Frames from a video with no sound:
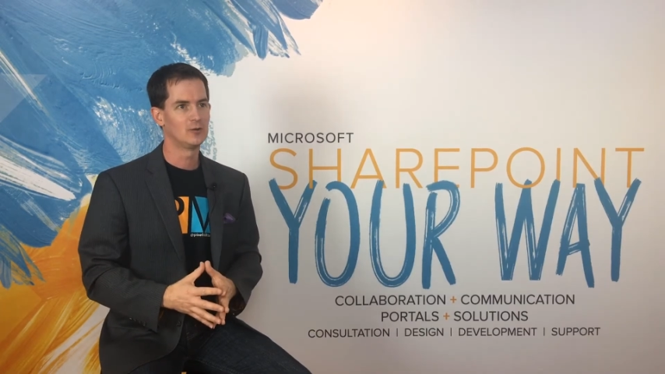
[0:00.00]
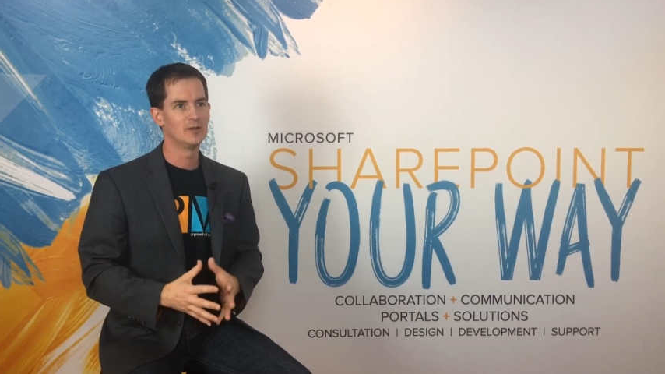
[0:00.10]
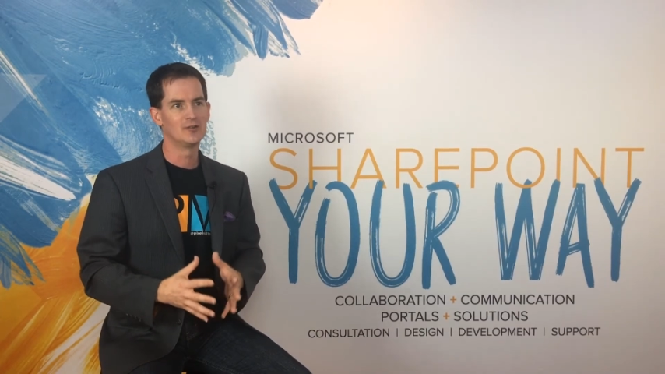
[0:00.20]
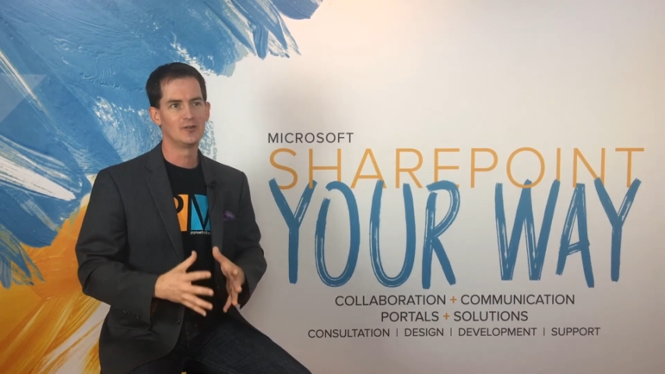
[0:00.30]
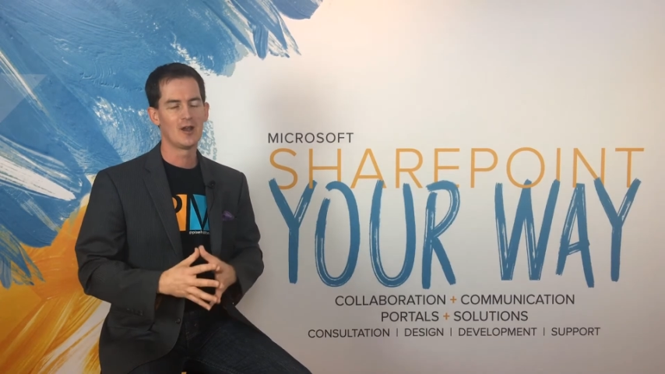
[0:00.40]

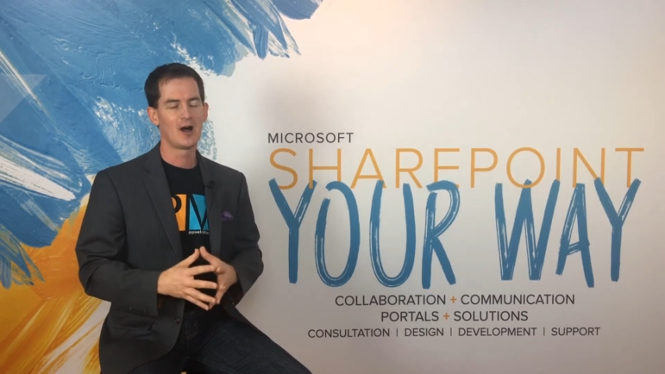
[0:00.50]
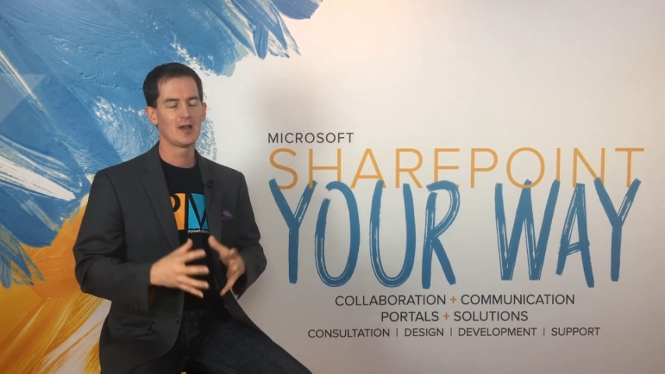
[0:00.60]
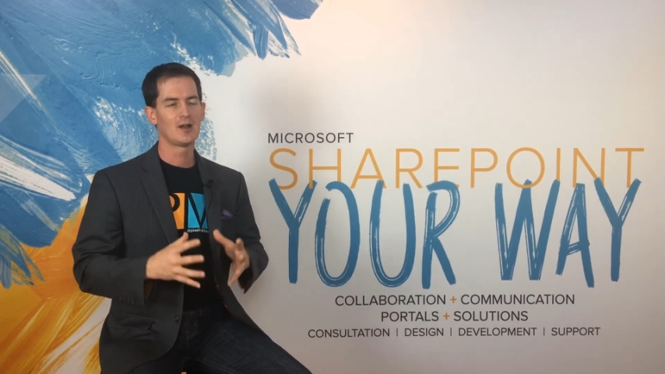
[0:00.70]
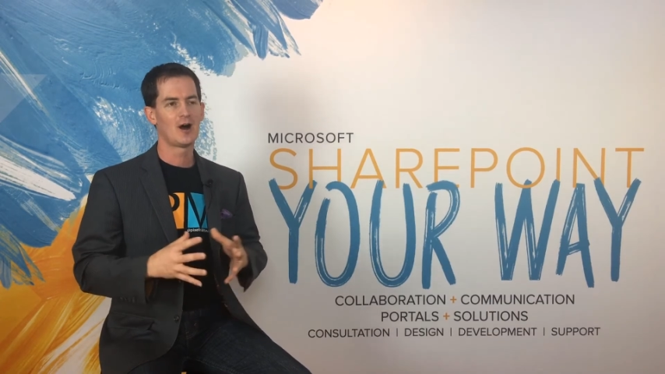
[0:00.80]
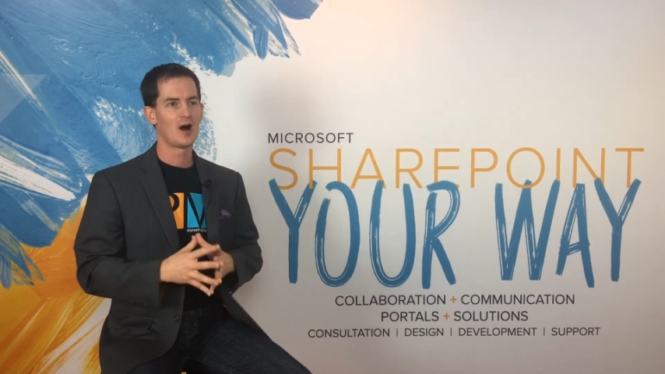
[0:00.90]
is
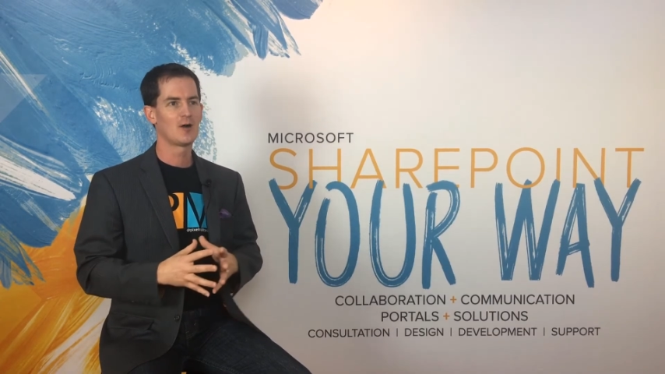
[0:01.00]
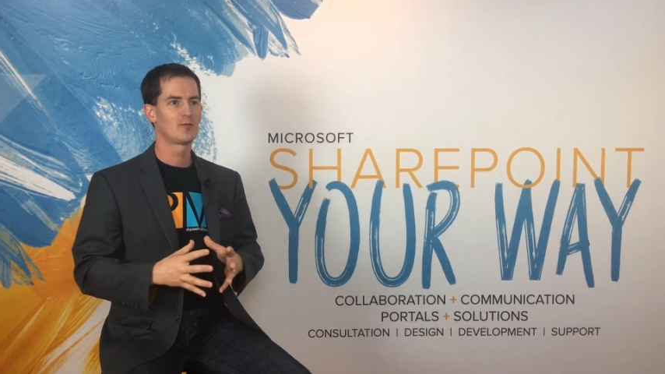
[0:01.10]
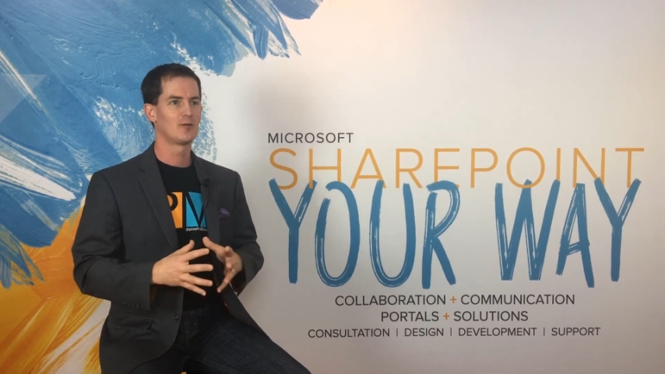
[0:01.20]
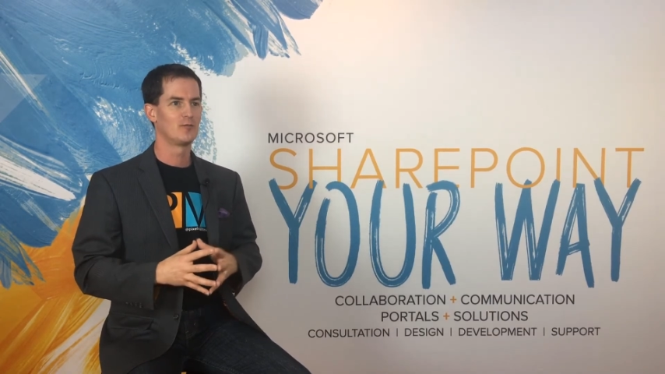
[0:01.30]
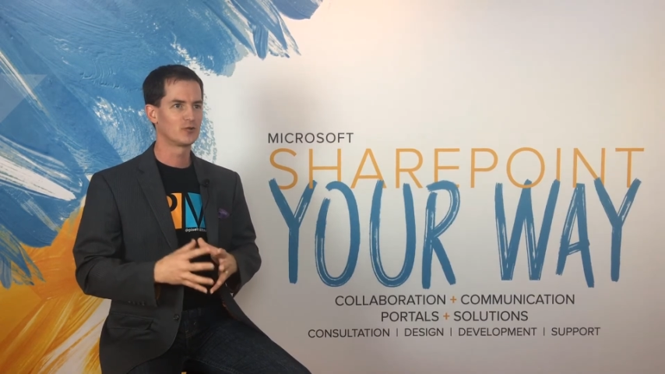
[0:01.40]
not
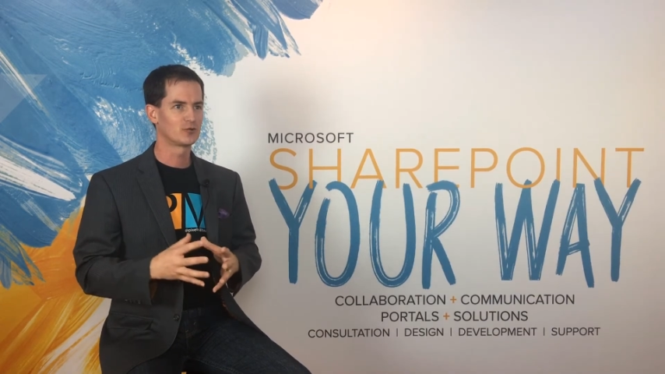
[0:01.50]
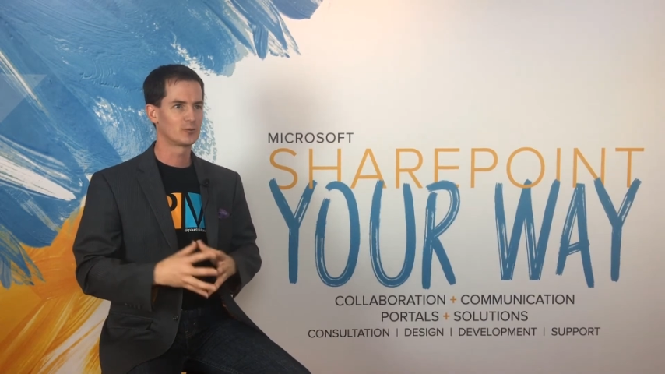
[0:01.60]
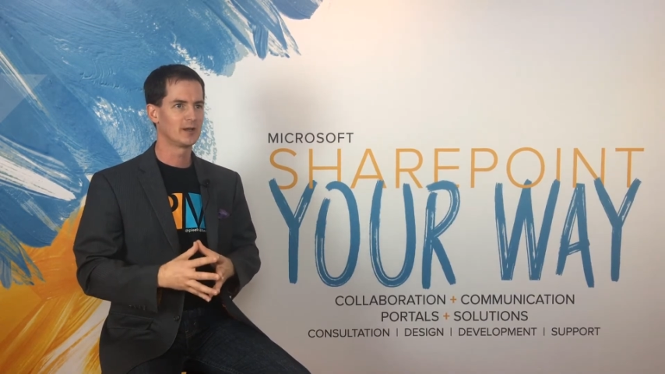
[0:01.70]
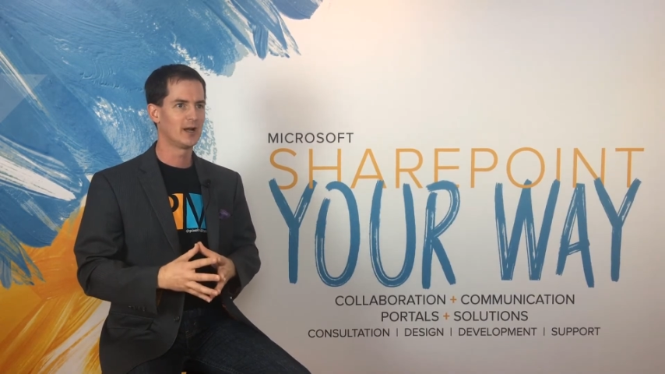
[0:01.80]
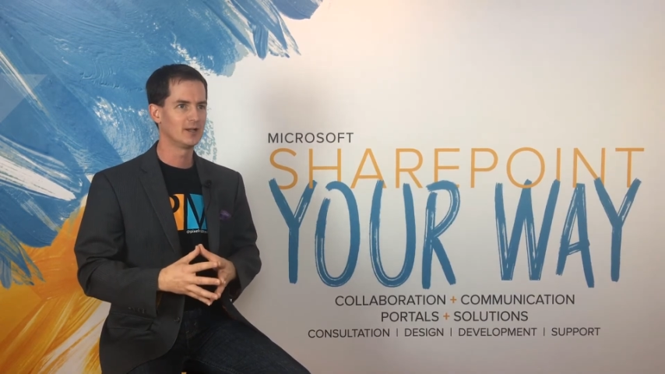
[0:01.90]
offer virtual
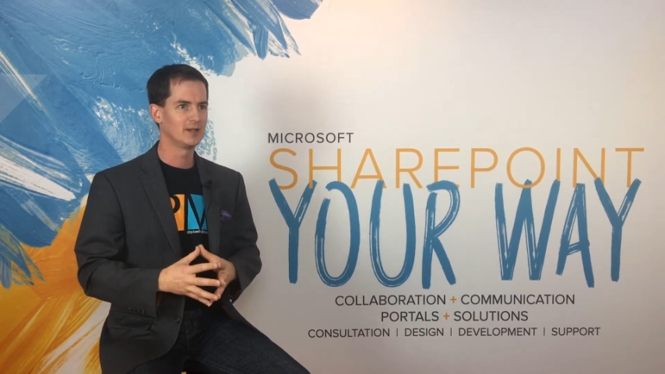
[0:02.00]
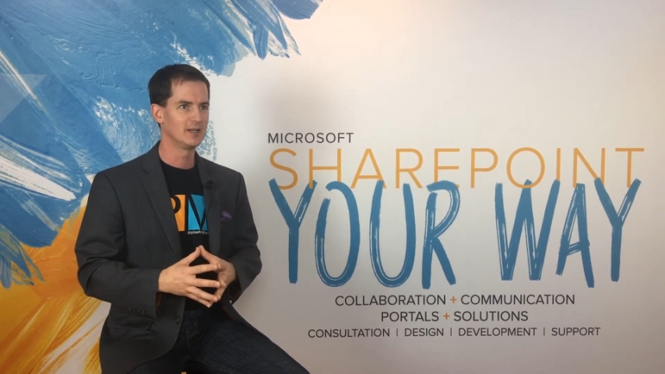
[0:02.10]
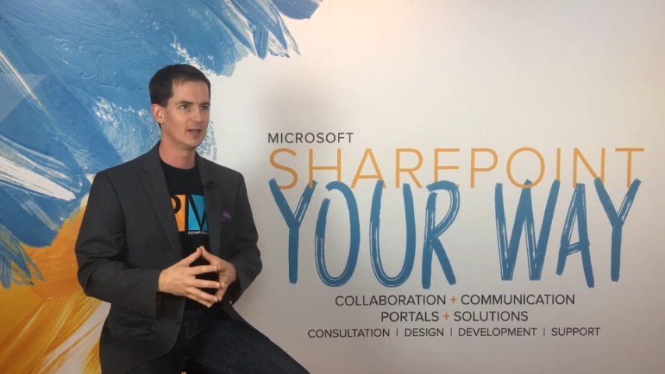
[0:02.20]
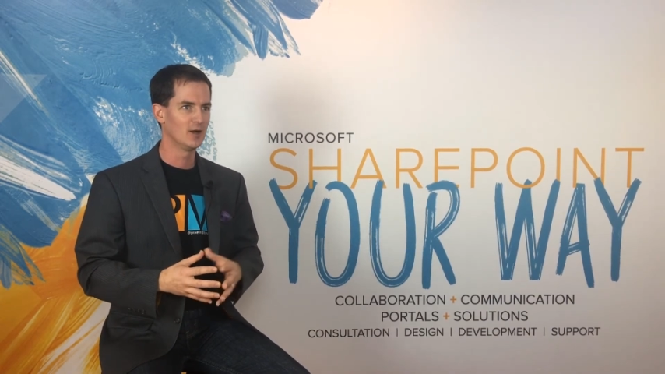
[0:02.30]
reality